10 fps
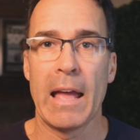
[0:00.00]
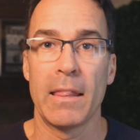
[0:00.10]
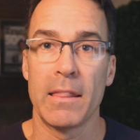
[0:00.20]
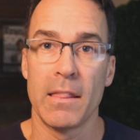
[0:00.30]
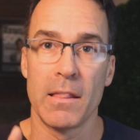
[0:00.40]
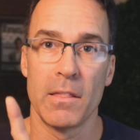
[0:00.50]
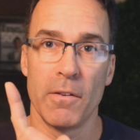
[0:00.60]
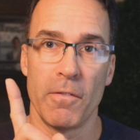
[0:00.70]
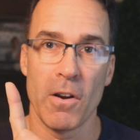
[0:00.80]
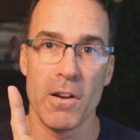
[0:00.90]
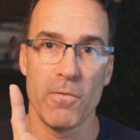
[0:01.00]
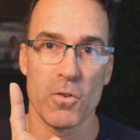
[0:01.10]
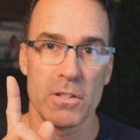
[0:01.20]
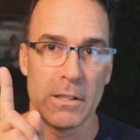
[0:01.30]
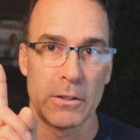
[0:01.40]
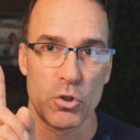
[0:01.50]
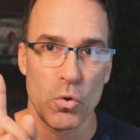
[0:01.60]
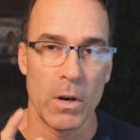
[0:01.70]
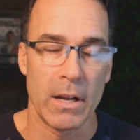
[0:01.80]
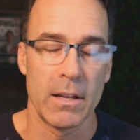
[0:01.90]
And the very first little
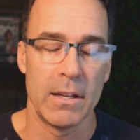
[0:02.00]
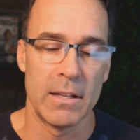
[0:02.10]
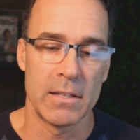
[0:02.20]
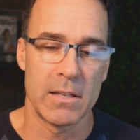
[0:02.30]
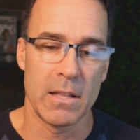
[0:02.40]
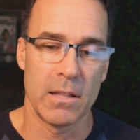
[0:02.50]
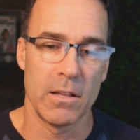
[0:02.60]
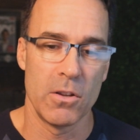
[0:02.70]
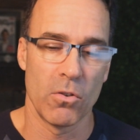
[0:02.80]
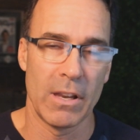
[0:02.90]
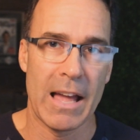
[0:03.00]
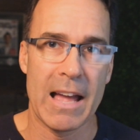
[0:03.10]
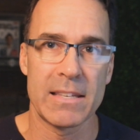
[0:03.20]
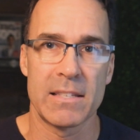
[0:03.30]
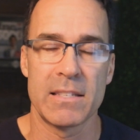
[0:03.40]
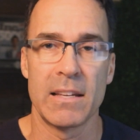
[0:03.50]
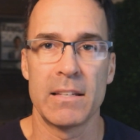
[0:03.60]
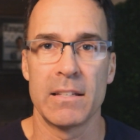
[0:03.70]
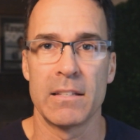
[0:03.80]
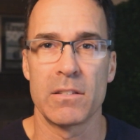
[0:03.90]
trick is your last
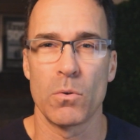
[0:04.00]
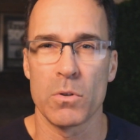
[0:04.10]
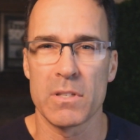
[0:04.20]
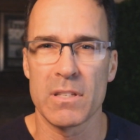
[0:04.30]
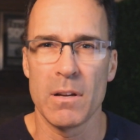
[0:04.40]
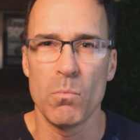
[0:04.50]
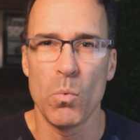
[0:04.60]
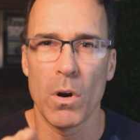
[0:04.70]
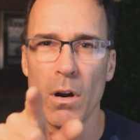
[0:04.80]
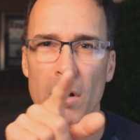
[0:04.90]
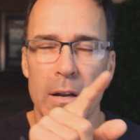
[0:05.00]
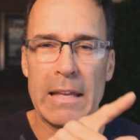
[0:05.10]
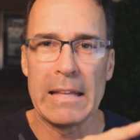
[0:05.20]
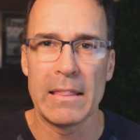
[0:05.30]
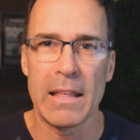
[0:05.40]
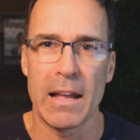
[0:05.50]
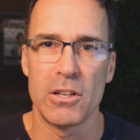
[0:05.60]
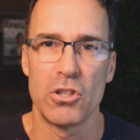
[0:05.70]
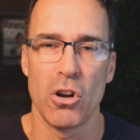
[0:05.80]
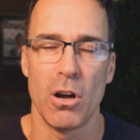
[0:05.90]
sentence, or somewhere in
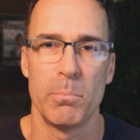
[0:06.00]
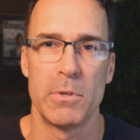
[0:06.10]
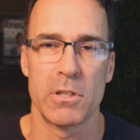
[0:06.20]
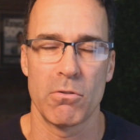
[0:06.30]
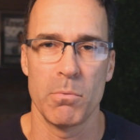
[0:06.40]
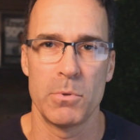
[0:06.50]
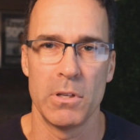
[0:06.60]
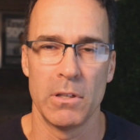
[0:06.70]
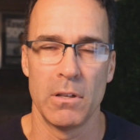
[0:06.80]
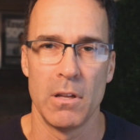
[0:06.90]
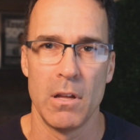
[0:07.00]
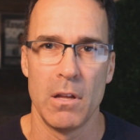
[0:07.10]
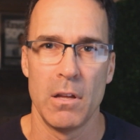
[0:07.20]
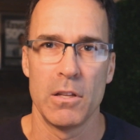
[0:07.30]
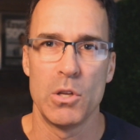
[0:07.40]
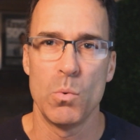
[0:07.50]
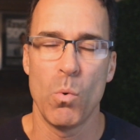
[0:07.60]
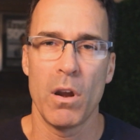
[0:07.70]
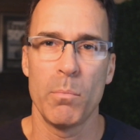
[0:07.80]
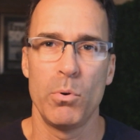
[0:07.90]
that job description, you
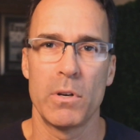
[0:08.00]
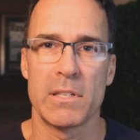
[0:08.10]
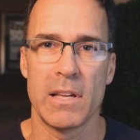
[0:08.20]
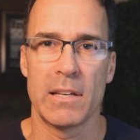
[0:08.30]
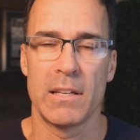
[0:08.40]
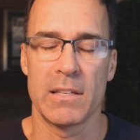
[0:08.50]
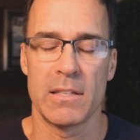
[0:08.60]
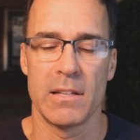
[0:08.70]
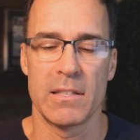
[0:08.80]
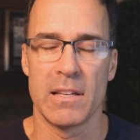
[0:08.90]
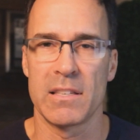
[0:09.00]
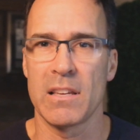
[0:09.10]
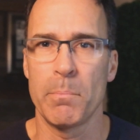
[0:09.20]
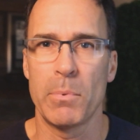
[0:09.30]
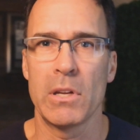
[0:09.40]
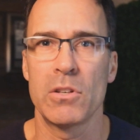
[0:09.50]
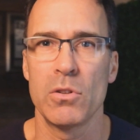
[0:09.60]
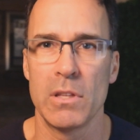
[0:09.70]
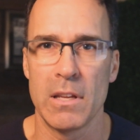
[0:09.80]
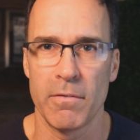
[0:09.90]
want to put a sentence that says something
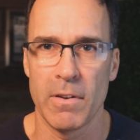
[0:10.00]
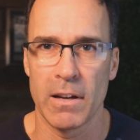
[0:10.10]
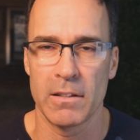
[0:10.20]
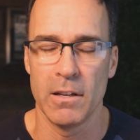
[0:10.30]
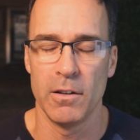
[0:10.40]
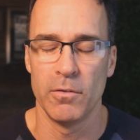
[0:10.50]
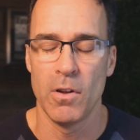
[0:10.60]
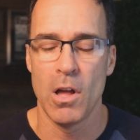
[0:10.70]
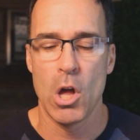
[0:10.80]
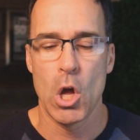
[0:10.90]
to the effect of,